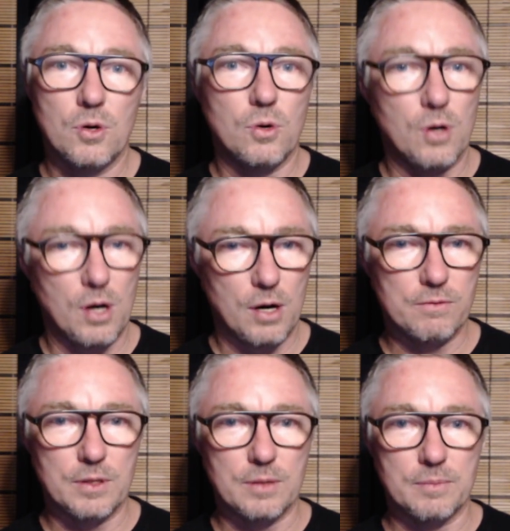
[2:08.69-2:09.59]
or of
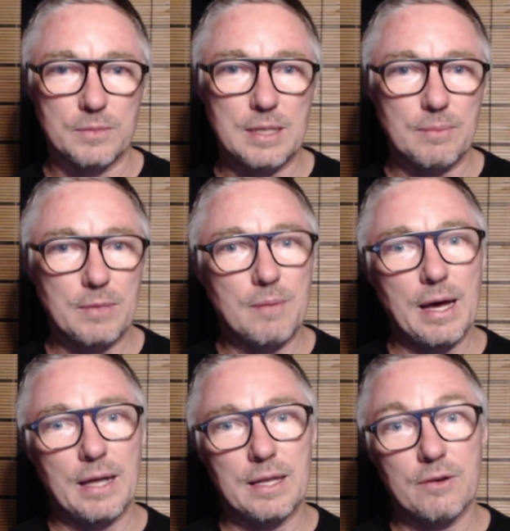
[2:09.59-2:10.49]
them, something
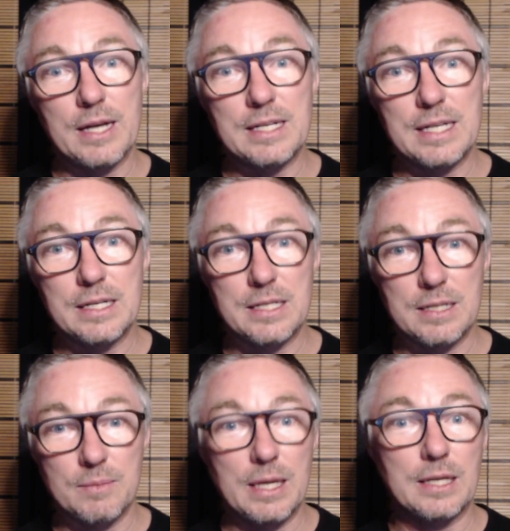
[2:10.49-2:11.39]
about their identity
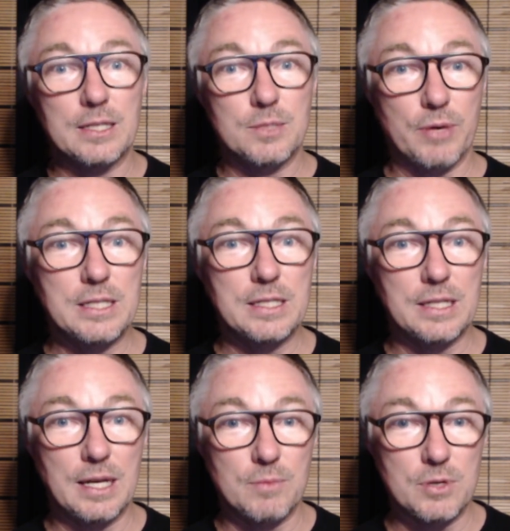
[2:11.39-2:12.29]
being expressed
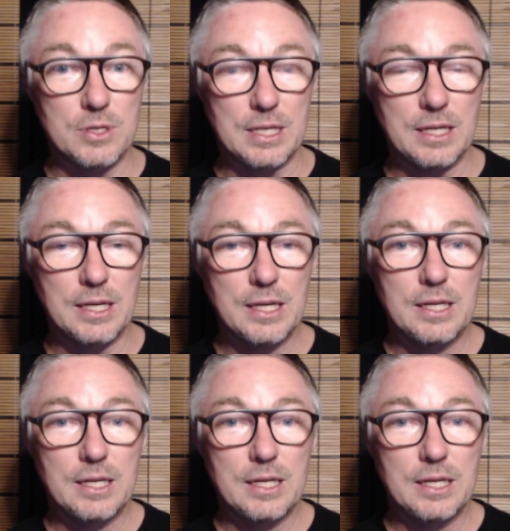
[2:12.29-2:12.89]
in their music.